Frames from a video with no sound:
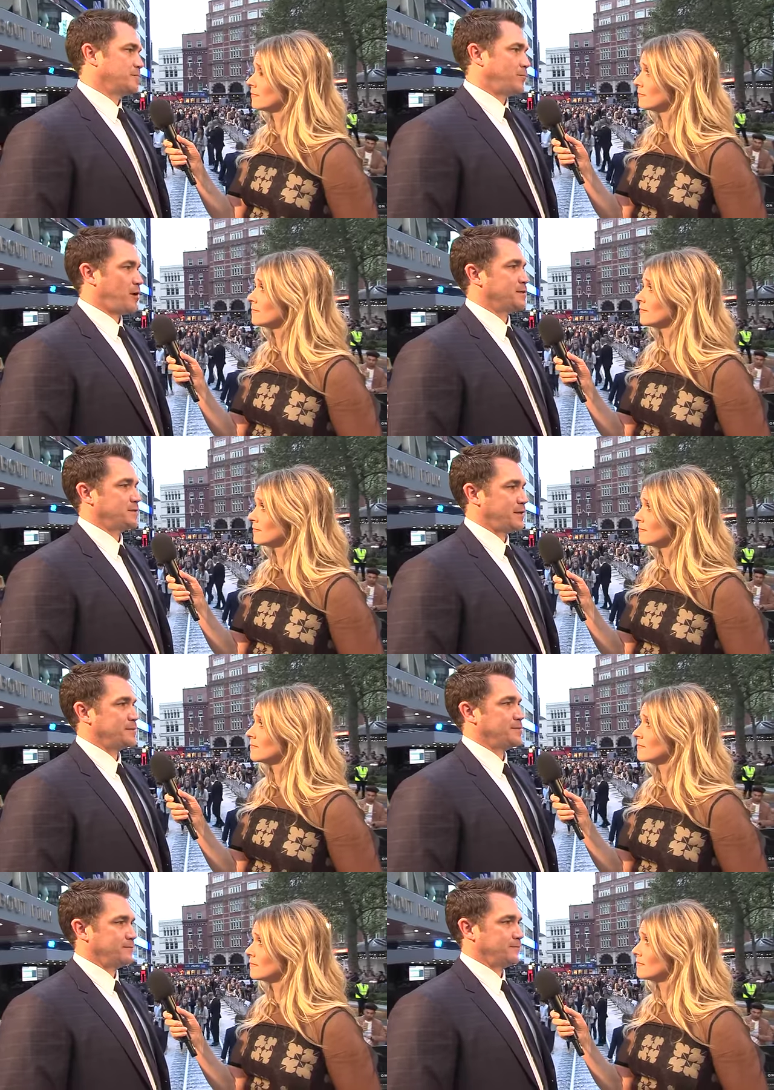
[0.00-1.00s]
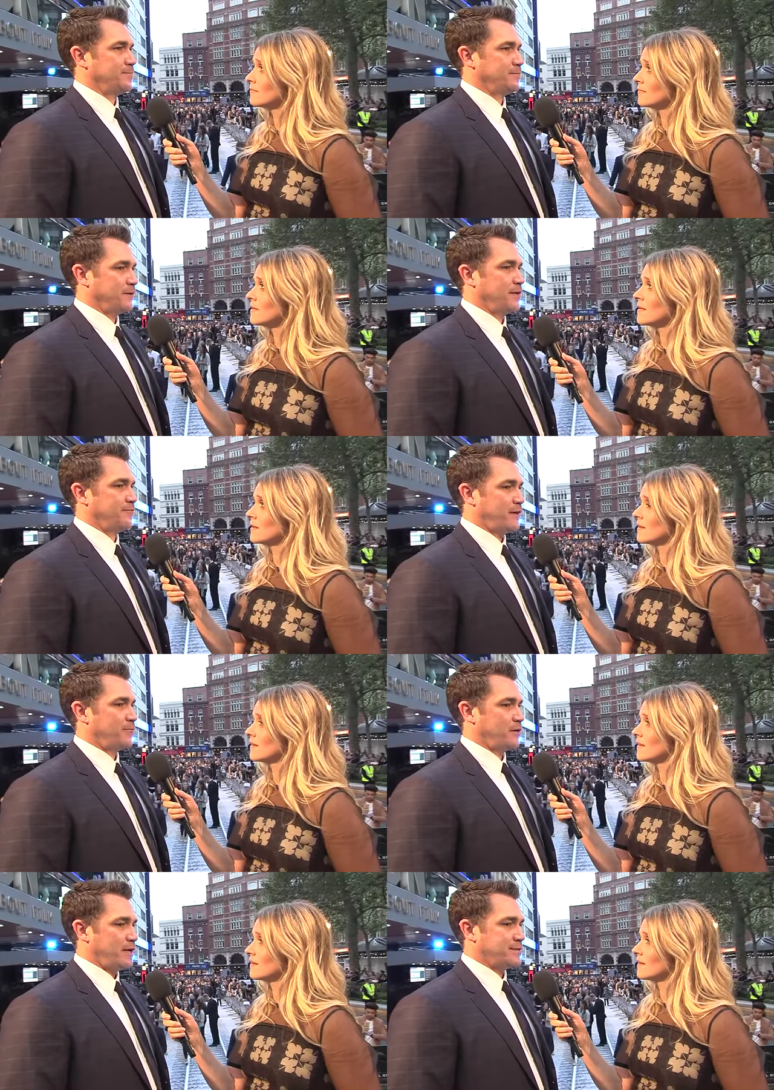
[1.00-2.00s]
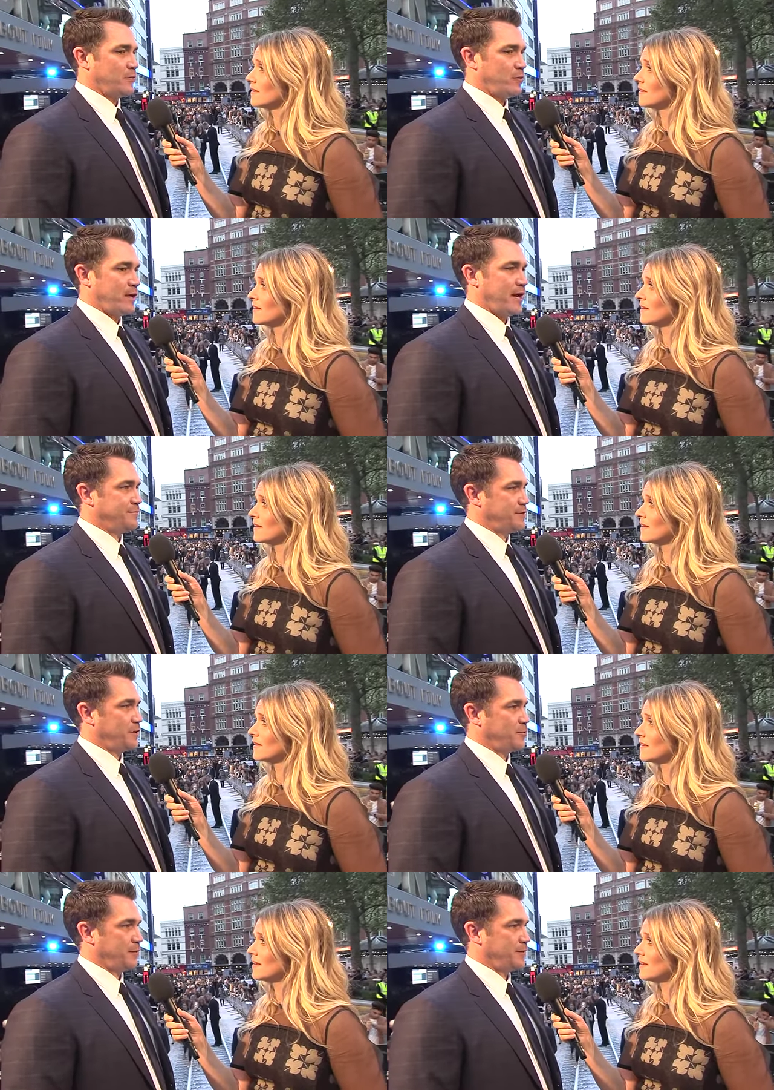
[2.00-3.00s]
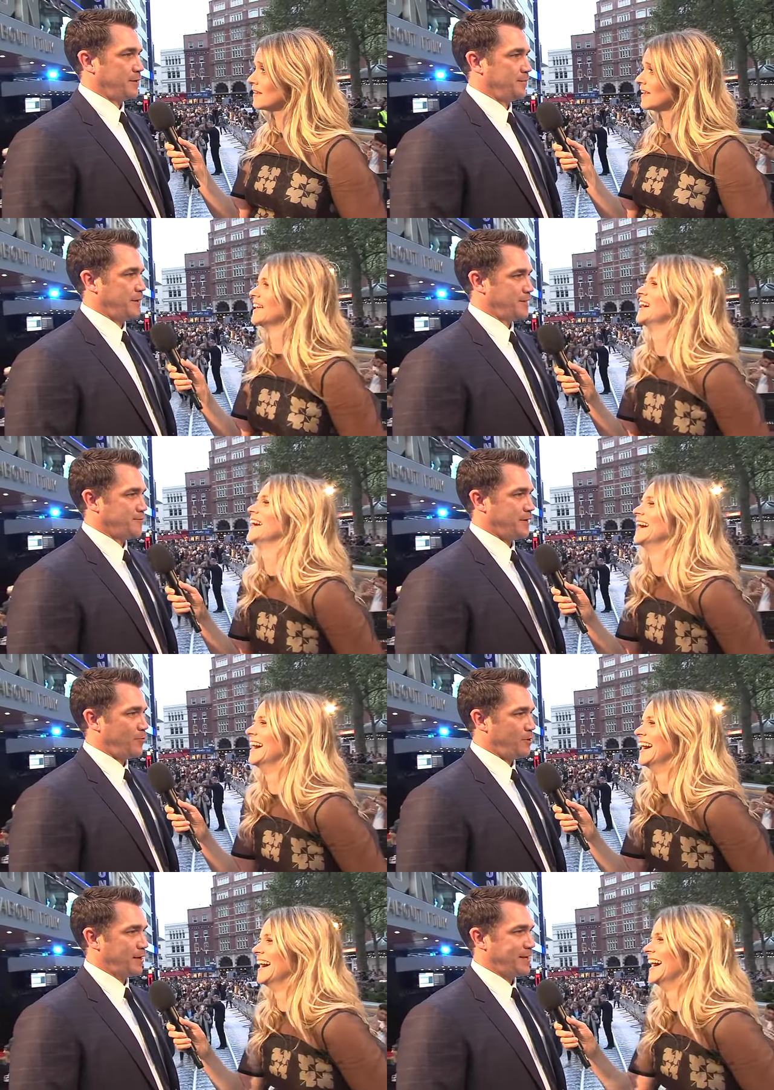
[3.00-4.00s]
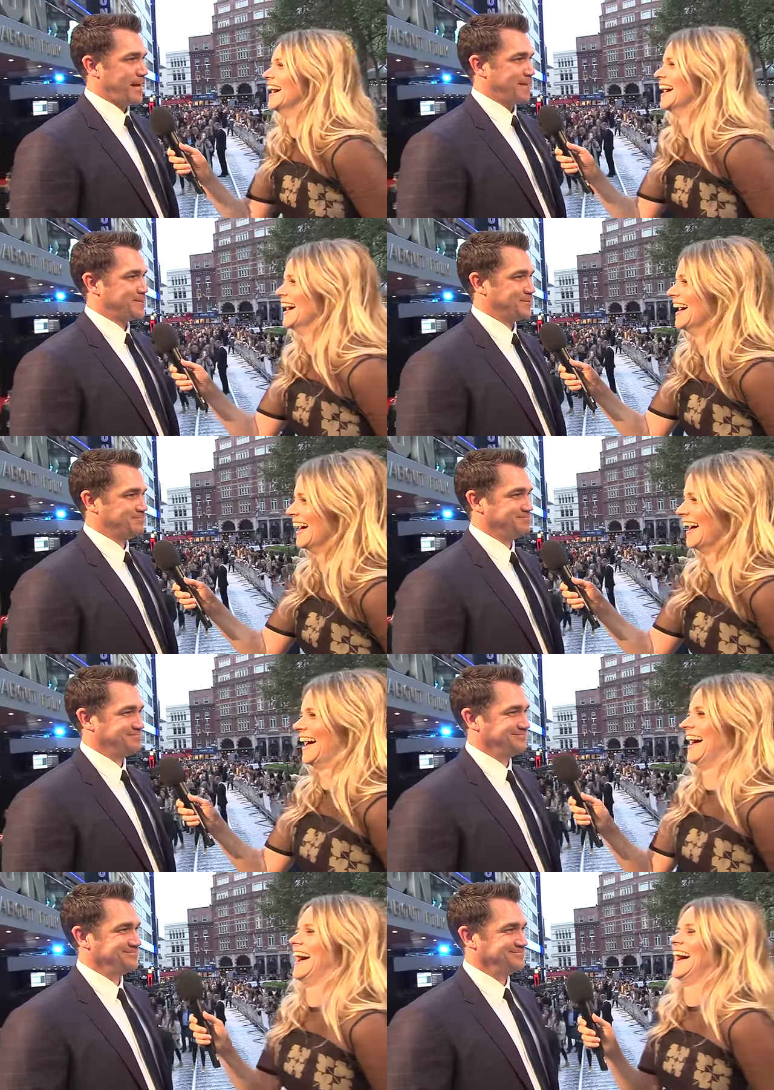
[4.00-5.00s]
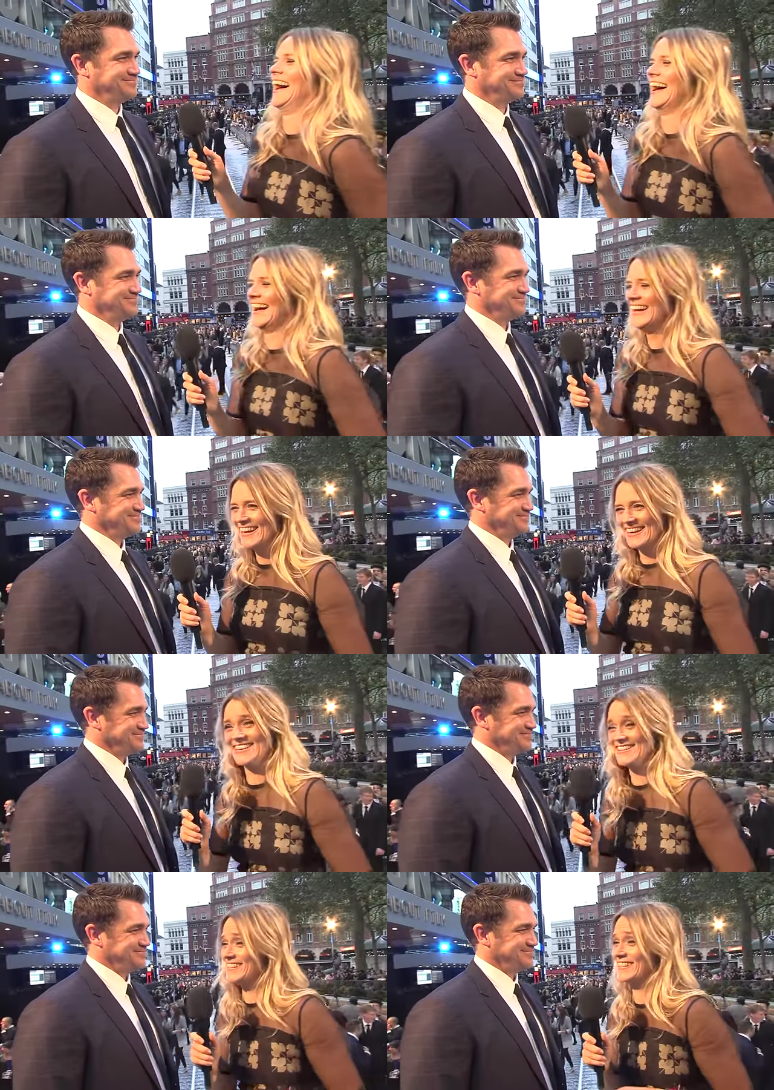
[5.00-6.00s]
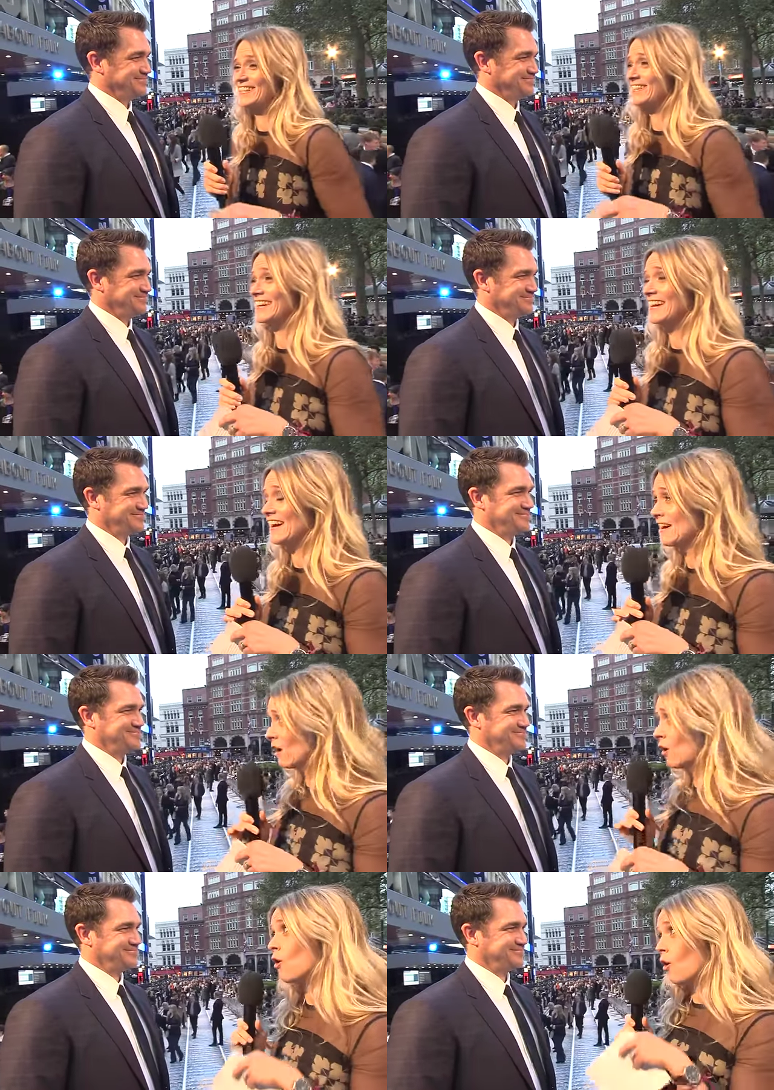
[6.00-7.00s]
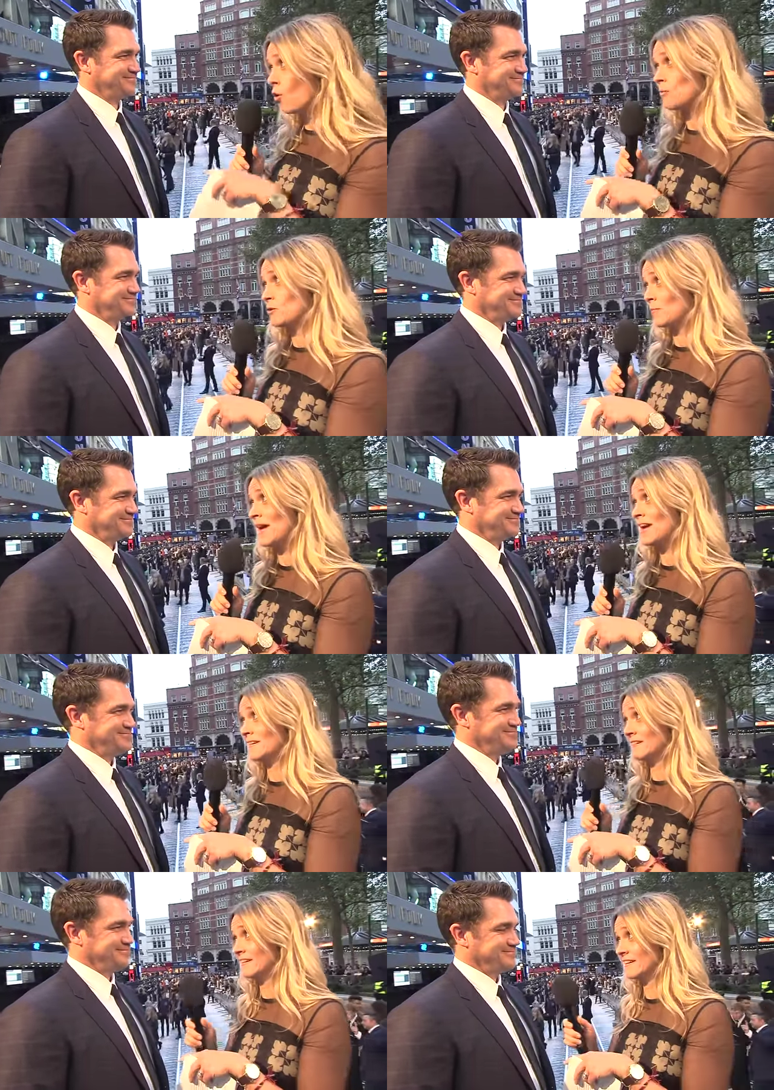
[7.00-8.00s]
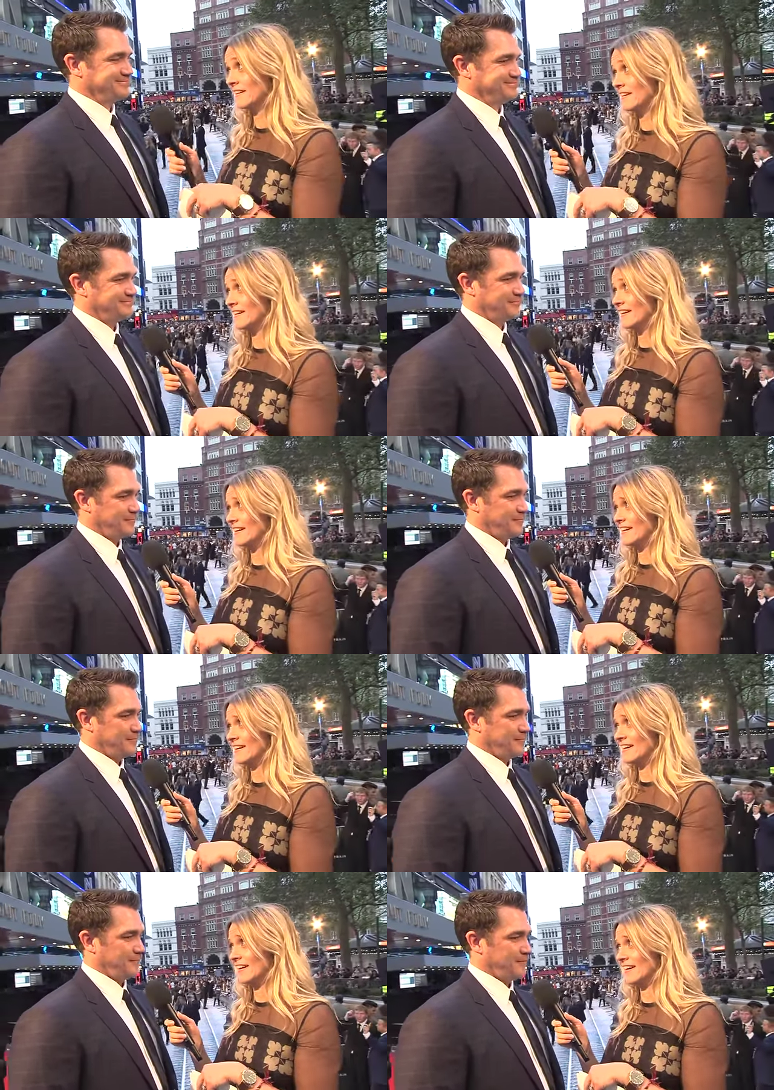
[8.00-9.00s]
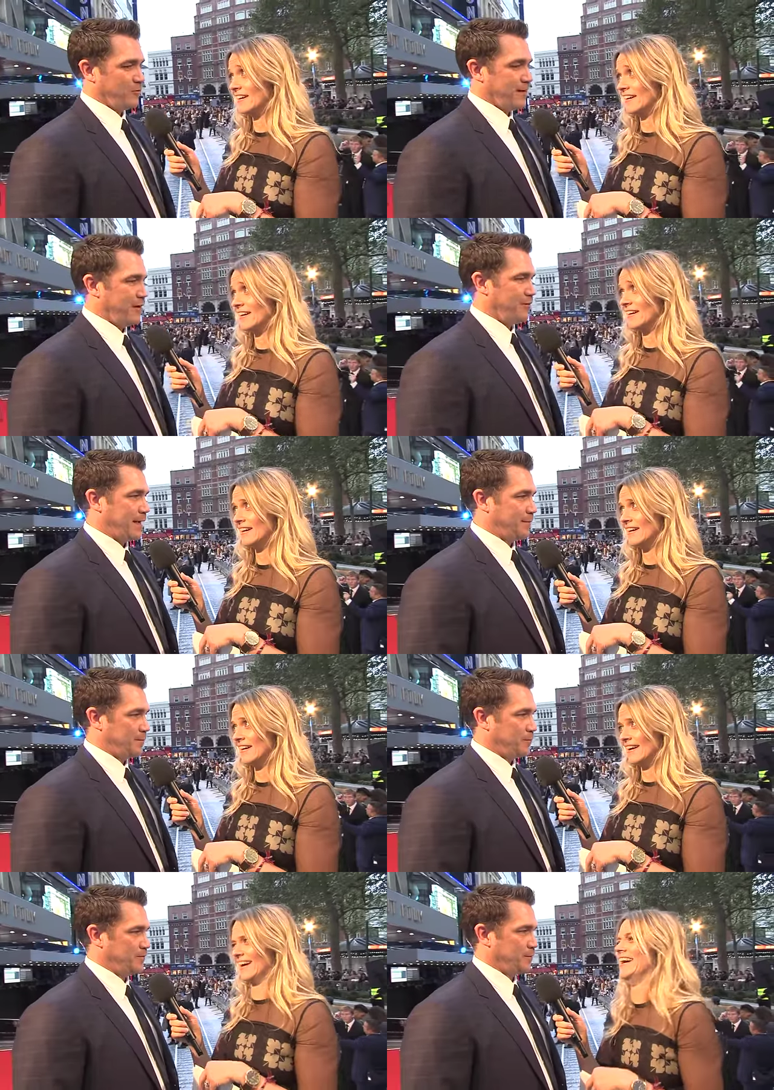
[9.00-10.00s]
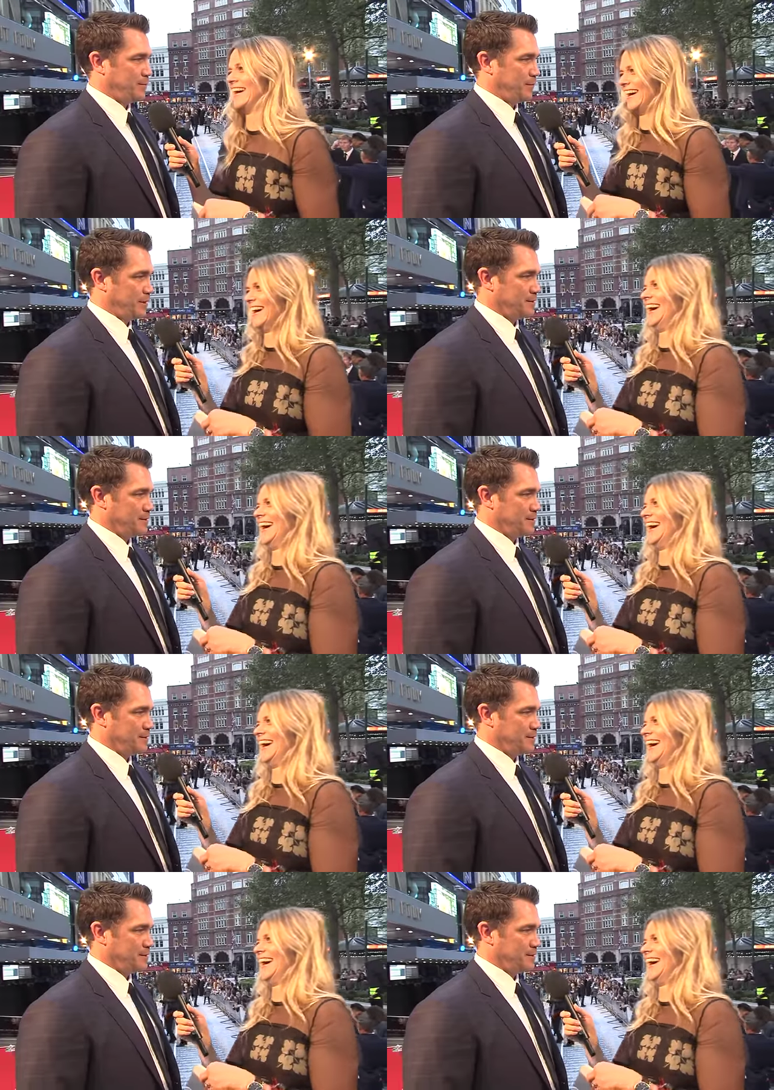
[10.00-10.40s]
Speaker 1: process. If I realize I want to have dinner with them, that's when I want to cast them.
Speaker 2: It's a great, yeah. Hope you're paying.
Speaker 1: Well, now I am. The movie premieres